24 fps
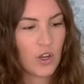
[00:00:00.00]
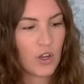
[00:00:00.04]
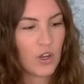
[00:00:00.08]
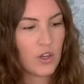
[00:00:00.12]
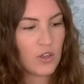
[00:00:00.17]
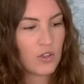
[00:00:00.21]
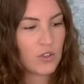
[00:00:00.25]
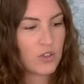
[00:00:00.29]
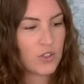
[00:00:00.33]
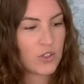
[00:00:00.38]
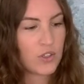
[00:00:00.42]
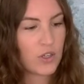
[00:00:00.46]

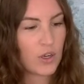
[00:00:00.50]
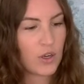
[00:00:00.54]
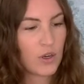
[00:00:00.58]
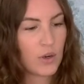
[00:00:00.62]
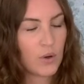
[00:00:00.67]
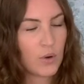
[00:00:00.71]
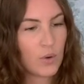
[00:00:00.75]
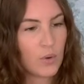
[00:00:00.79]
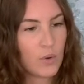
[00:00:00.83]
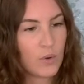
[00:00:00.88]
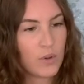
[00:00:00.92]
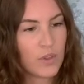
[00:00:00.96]

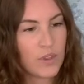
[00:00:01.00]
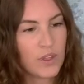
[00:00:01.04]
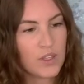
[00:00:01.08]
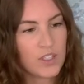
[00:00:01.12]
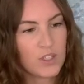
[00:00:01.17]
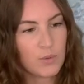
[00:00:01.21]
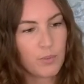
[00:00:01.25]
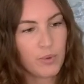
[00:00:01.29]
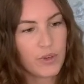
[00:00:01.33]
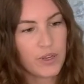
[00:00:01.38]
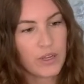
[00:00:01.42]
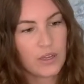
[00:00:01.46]
So this
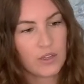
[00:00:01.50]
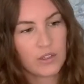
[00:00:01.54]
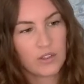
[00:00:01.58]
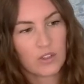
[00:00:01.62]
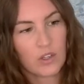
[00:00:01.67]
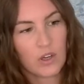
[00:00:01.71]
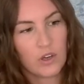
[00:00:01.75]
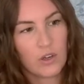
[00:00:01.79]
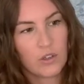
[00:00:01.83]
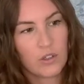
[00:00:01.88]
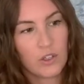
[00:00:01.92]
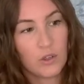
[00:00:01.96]
plant is,
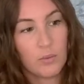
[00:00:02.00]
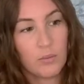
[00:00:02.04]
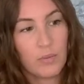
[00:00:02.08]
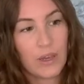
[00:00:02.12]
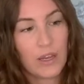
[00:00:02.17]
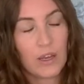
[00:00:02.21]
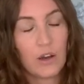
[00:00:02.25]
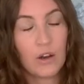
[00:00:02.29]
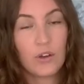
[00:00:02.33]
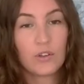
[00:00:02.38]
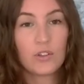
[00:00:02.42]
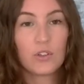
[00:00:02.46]
you may
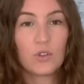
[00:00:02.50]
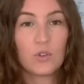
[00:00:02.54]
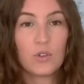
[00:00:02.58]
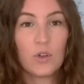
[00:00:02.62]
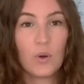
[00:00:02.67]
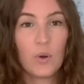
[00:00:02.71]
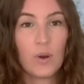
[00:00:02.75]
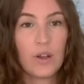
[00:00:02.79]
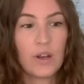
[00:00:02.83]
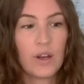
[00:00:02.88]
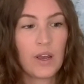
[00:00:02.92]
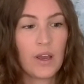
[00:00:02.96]
also know
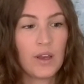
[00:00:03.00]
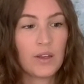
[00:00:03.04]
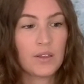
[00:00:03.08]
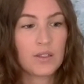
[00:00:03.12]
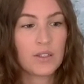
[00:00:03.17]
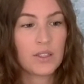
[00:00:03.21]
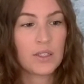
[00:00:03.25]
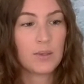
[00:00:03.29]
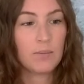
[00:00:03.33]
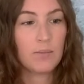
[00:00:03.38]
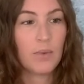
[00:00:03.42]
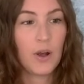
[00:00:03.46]
it as
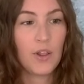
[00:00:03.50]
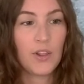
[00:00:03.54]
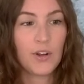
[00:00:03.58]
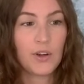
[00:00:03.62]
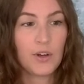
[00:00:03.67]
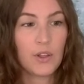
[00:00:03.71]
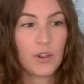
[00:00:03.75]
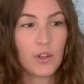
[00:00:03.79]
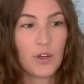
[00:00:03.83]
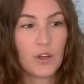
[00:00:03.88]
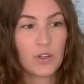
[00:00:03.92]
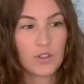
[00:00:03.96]
the
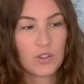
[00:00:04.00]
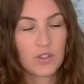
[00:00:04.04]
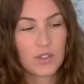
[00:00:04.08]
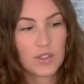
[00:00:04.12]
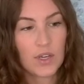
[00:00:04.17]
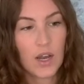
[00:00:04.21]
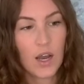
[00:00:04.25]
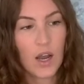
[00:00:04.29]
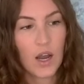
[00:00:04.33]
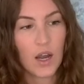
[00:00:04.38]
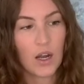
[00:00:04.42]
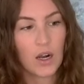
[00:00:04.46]
mother-in-law's
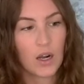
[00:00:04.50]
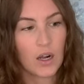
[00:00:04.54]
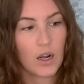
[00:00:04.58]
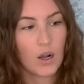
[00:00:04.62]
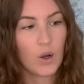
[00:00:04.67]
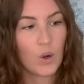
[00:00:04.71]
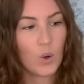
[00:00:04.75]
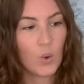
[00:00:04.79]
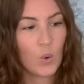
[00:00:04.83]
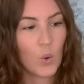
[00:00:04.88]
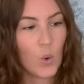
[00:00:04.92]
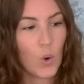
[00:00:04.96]
tongue
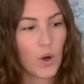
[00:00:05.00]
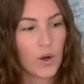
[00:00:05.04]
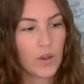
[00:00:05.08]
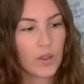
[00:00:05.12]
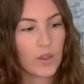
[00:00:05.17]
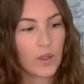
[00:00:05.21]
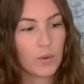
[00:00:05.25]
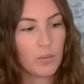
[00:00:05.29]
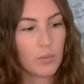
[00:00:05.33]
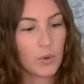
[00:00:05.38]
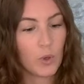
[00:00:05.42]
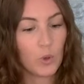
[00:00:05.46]
or
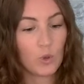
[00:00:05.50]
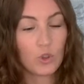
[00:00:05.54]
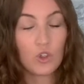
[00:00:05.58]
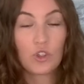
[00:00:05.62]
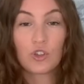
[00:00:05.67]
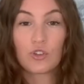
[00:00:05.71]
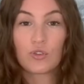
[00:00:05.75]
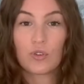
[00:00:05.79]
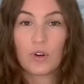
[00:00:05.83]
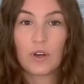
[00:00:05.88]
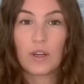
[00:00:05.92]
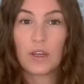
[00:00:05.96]
the
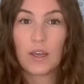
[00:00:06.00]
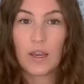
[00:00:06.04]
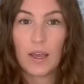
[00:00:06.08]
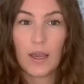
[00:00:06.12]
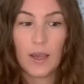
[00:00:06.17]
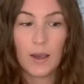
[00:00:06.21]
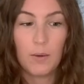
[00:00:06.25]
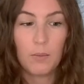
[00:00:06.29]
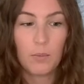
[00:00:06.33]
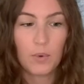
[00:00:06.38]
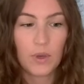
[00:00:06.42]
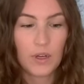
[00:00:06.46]
bowstring
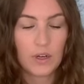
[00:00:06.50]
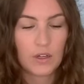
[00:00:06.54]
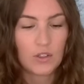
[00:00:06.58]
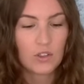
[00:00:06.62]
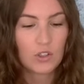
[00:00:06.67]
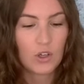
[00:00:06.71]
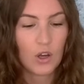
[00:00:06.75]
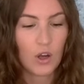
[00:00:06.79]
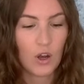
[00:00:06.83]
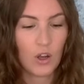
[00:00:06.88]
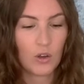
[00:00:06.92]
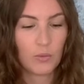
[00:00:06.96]
hemp, and it's
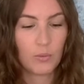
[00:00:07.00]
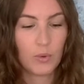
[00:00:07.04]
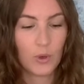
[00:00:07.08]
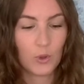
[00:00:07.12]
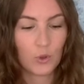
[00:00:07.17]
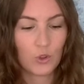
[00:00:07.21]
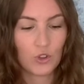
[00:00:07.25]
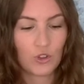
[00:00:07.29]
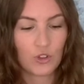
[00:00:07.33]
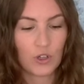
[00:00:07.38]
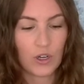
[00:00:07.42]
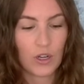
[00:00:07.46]
called
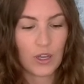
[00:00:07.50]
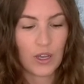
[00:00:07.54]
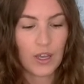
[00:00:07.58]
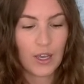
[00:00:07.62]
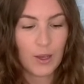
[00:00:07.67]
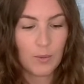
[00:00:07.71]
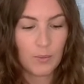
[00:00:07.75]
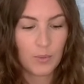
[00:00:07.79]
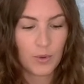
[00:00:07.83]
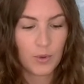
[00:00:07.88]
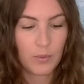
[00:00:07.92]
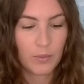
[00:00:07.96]
bowstring
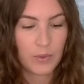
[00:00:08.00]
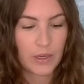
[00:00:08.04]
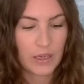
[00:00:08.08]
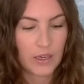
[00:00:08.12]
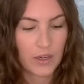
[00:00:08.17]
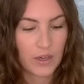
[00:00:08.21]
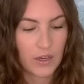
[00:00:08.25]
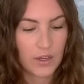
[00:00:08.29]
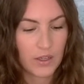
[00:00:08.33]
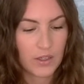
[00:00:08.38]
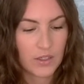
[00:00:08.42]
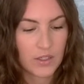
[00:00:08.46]
hemp
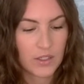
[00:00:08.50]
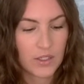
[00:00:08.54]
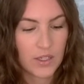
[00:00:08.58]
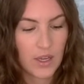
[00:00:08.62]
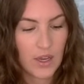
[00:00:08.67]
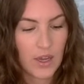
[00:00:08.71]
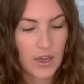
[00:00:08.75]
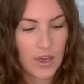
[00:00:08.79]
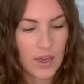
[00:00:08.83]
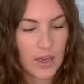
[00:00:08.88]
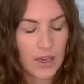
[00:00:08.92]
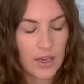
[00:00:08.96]
because
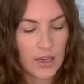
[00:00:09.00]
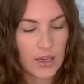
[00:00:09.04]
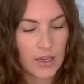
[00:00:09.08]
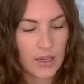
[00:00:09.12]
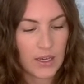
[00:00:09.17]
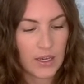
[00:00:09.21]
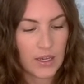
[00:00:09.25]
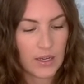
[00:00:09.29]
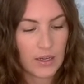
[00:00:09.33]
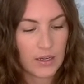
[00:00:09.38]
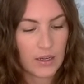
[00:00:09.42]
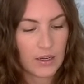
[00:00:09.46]

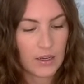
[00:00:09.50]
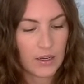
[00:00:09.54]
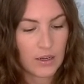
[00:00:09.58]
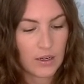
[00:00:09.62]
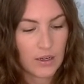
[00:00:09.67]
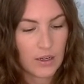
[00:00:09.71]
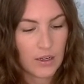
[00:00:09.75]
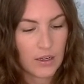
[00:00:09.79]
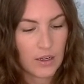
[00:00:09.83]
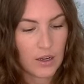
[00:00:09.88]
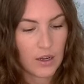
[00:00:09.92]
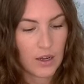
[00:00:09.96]
in
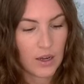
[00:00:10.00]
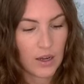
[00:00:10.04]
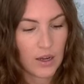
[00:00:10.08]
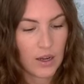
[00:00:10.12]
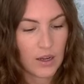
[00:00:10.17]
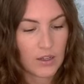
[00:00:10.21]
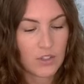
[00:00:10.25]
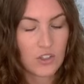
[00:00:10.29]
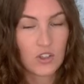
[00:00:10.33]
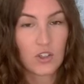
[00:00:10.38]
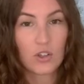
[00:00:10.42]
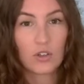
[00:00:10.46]

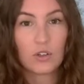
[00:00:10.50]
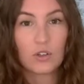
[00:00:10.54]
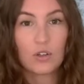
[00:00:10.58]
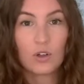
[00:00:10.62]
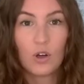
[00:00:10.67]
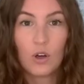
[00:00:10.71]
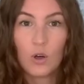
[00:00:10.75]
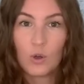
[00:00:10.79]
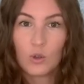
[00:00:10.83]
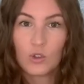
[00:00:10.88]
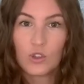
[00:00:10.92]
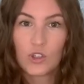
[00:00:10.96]
certain
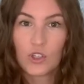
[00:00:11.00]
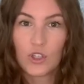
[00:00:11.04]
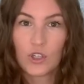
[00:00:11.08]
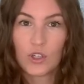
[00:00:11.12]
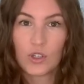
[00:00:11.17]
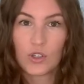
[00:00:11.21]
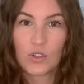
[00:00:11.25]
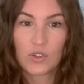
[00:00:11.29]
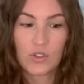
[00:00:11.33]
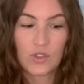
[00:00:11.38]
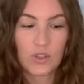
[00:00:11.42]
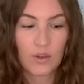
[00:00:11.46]

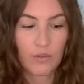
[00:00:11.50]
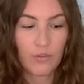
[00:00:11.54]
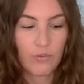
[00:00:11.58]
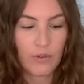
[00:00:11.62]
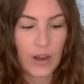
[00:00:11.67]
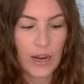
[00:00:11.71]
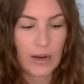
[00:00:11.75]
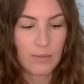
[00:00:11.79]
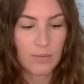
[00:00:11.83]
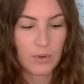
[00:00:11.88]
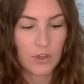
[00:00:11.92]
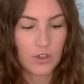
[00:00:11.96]
cultures, the
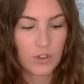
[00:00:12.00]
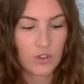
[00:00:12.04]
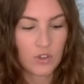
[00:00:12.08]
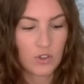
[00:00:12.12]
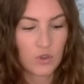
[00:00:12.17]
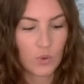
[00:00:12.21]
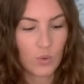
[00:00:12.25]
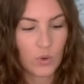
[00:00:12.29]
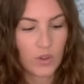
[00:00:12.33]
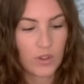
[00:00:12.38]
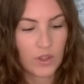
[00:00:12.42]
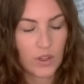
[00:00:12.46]
fibers
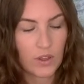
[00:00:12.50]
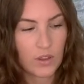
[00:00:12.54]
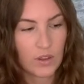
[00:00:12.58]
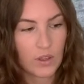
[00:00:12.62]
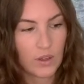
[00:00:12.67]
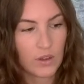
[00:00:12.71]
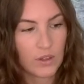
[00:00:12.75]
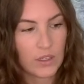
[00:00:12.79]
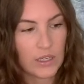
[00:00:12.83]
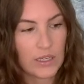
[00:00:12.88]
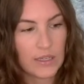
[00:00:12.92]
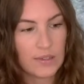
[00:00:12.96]
within the
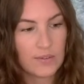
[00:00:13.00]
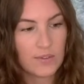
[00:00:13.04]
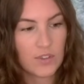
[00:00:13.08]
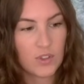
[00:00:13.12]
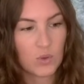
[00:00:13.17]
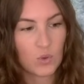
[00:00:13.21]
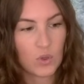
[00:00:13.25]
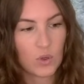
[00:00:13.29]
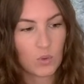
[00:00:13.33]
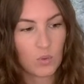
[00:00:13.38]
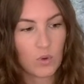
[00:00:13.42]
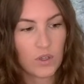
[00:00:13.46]
leaves
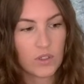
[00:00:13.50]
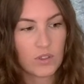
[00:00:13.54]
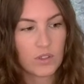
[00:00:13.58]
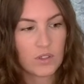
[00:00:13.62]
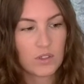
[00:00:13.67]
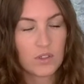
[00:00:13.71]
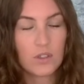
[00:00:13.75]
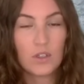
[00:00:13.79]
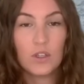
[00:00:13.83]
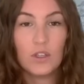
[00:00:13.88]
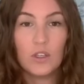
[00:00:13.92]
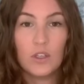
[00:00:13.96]
were
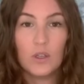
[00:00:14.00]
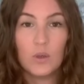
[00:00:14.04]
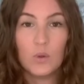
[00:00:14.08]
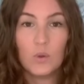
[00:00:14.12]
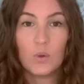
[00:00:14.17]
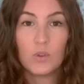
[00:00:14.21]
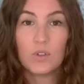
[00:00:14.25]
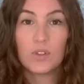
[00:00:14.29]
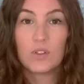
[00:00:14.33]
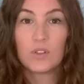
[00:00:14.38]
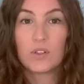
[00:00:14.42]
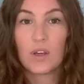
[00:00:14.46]
once
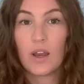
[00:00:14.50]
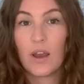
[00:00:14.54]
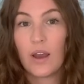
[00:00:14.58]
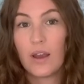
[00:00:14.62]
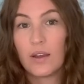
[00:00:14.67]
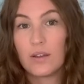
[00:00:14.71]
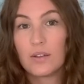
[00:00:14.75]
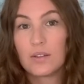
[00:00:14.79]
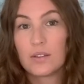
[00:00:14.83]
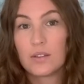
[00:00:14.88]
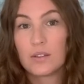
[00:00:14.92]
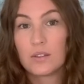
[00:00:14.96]
used
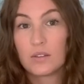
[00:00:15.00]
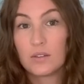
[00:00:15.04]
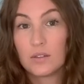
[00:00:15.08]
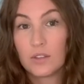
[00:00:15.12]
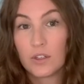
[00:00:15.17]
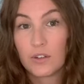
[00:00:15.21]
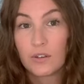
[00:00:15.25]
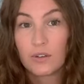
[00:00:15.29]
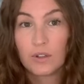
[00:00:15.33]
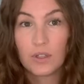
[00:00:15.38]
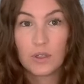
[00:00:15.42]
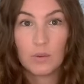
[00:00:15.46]
as
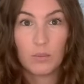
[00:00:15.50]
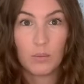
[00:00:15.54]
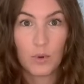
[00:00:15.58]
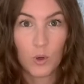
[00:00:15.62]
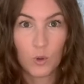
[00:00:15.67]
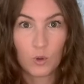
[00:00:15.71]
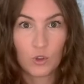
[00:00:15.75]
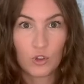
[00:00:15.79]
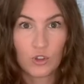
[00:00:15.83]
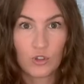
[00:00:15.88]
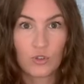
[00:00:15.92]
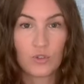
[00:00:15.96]
literally
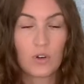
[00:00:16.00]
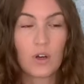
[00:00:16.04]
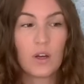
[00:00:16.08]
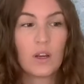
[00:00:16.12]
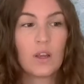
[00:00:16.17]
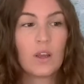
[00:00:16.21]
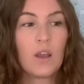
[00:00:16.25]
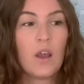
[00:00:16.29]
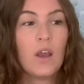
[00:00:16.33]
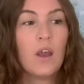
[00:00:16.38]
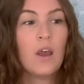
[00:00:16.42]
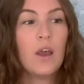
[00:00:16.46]

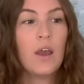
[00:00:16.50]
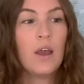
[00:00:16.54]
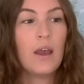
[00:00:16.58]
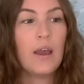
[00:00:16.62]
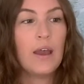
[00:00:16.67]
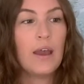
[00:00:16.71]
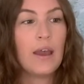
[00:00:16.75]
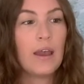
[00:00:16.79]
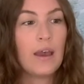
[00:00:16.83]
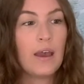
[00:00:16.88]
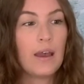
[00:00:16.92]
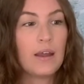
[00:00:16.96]
bowstring,
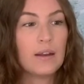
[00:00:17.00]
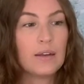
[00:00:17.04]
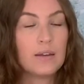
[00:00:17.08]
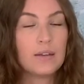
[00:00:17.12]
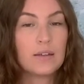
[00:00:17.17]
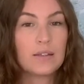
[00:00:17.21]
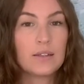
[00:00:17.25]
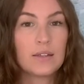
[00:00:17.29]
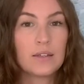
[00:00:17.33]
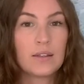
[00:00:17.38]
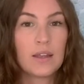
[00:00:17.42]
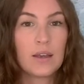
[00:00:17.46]
and
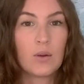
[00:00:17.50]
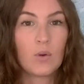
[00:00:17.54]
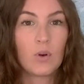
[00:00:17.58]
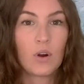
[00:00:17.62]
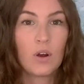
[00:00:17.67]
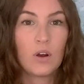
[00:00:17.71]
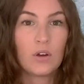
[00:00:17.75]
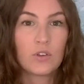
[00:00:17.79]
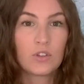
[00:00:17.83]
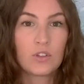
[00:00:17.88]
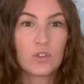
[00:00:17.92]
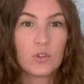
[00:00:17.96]
they were
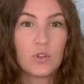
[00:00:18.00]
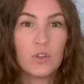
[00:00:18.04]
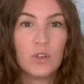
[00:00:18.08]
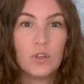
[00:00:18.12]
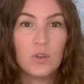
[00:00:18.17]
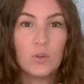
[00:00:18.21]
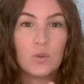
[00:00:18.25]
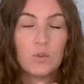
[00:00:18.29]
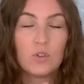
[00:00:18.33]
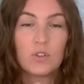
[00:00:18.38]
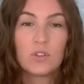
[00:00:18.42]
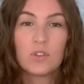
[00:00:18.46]
also
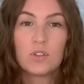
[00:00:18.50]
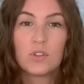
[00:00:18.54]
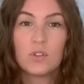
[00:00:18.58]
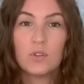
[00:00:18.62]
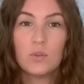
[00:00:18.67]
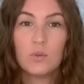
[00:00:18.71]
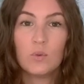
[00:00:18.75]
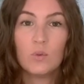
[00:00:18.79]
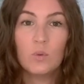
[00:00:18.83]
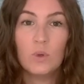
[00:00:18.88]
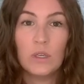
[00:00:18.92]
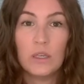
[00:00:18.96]
used
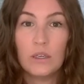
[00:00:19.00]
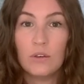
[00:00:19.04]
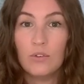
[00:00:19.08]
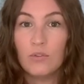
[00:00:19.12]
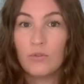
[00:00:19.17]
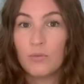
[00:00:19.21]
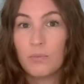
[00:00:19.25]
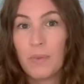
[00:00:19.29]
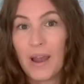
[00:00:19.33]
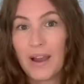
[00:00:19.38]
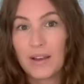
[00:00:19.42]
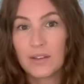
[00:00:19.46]
to weave
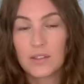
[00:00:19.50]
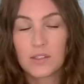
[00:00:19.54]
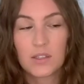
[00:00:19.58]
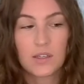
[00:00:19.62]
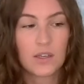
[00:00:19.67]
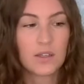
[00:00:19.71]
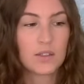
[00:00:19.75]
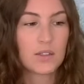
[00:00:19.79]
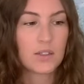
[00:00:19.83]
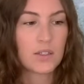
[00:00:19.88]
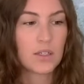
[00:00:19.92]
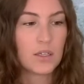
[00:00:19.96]

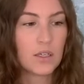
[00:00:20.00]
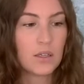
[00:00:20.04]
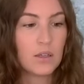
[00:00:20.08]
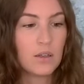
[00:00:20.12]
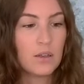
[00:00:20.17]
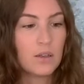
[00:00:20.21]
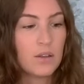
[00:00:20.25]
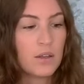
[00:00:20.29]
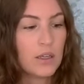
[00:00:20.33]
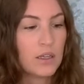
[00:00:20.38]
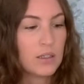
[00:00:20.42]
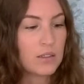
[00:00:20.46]
baskets and
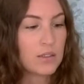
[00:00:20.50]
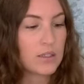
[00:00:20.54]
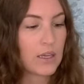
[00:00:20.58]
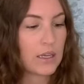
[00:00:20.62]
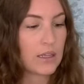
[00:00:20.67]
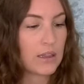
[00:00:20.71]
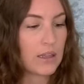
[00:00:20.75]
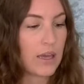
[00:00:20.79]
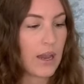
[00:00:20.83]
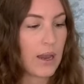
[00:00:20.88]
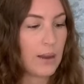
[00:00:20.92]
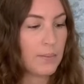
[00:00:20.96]
things like
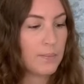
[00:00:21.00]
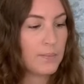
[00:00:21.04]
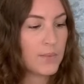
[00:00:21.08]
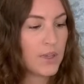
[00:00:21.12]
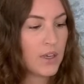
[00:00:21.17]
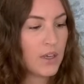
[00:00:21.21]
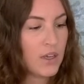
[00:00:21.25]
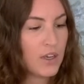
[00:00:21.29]
that.